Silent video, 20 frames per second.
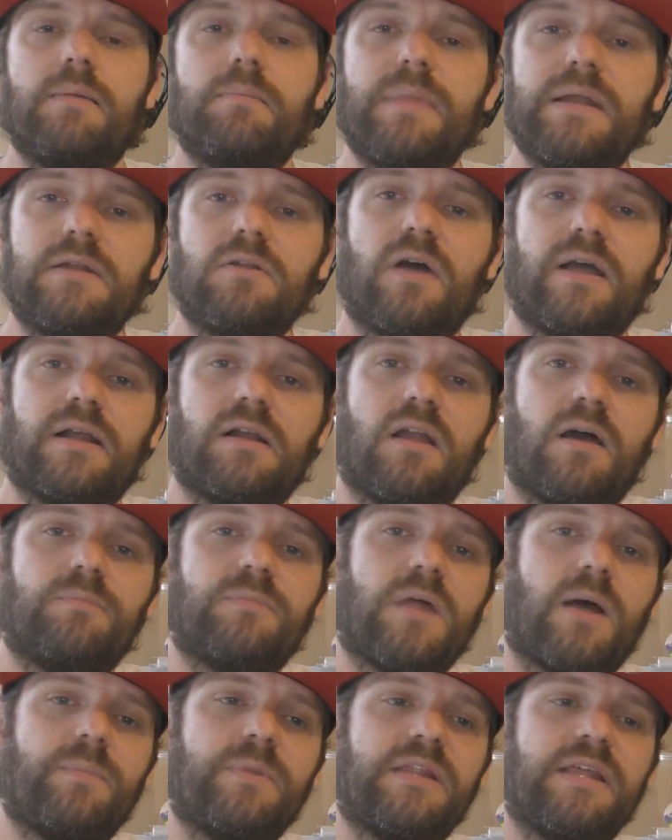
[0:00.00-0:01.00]
Midnight
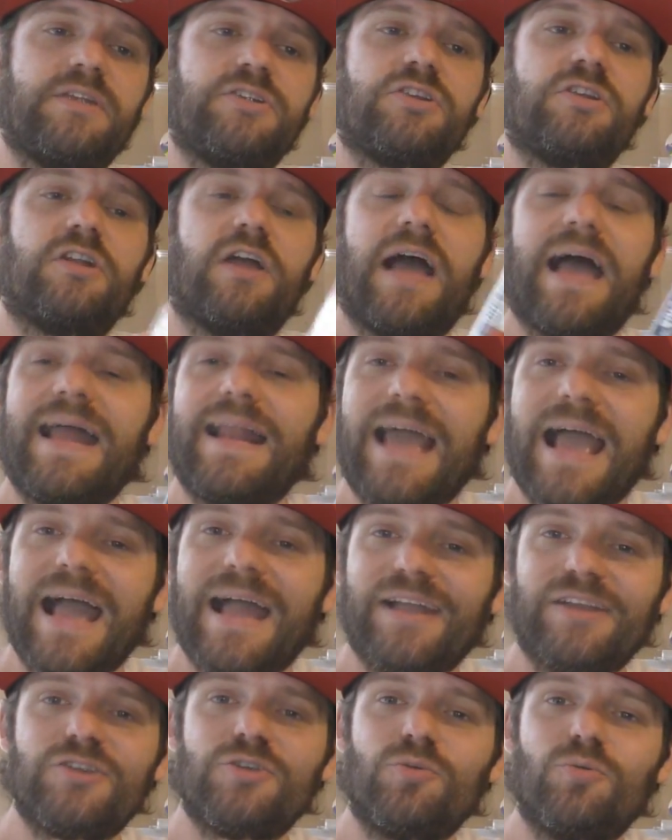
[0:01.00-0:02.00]
Club Dub Edition, an
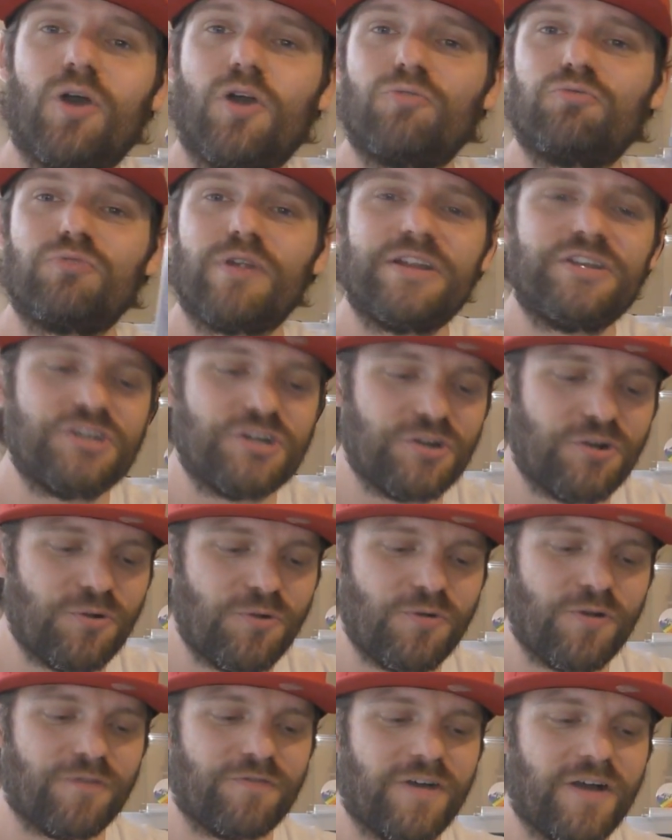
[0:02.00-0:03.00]
actual
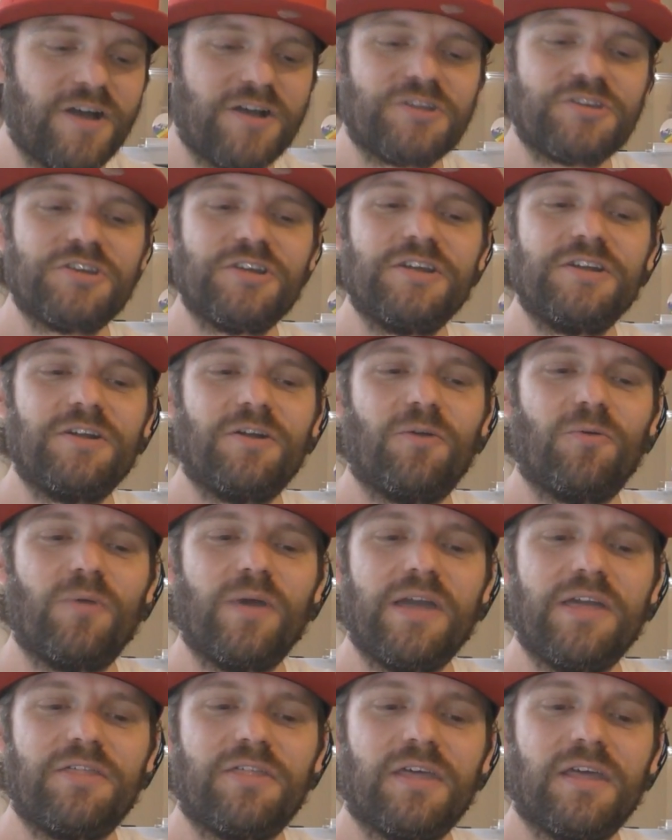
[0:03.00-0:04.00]
original version
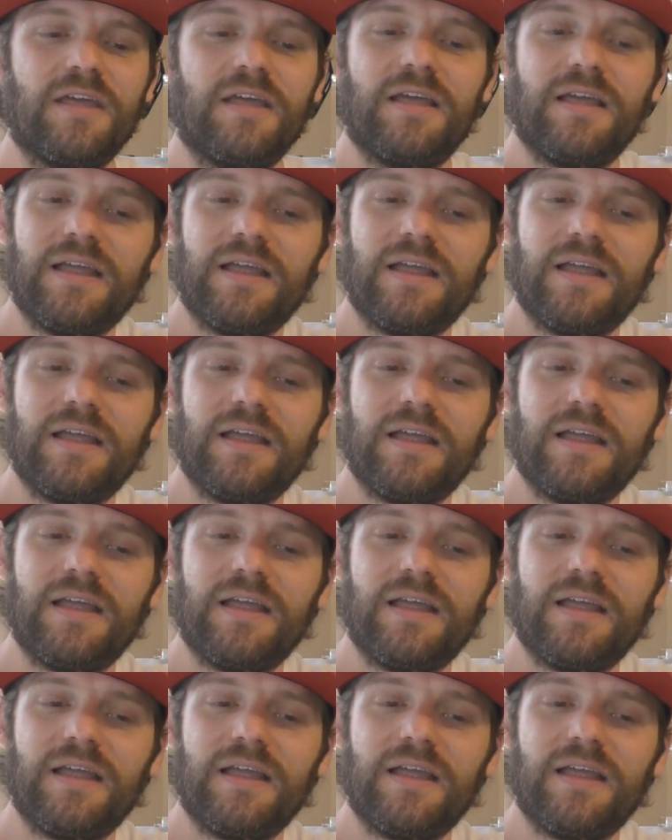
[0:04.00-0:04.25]
with,